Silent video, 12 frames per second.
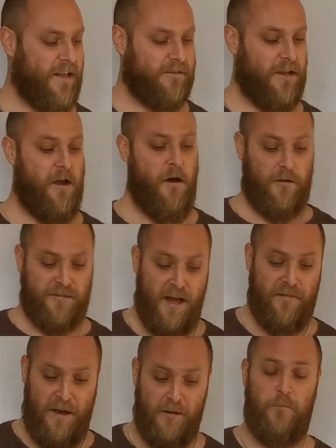So I was
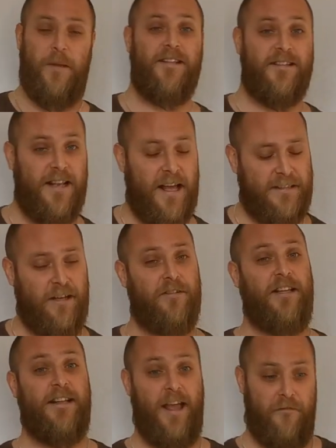out there, I was being selective. I
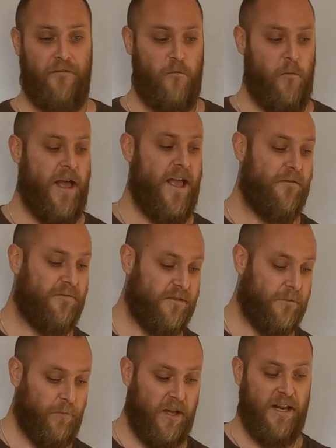did get a few
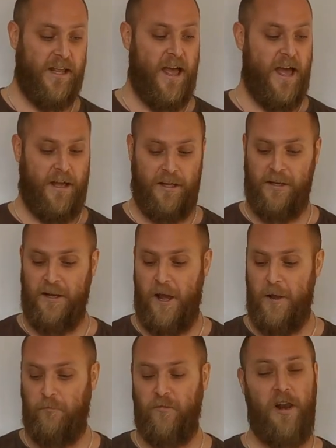waves. I didn't get,
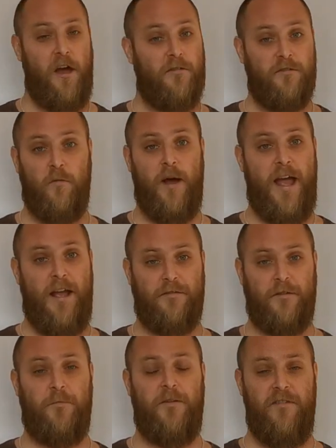loads of waves. I
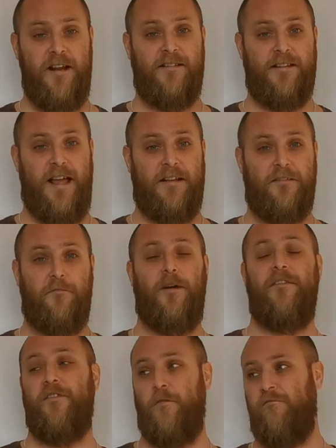was being really selective,
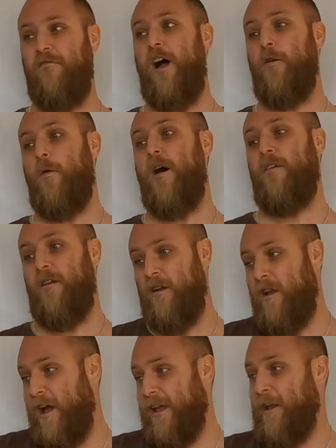waiting for the right one that looked
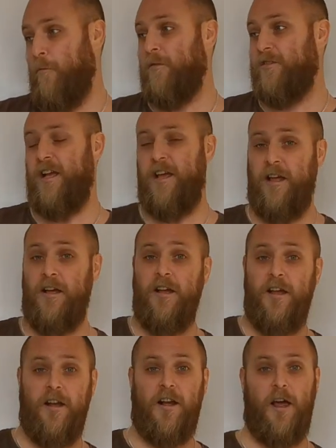like it wasn't going to
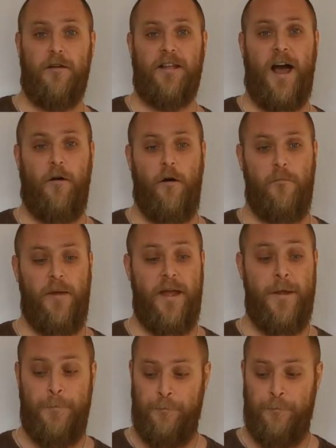close out on me.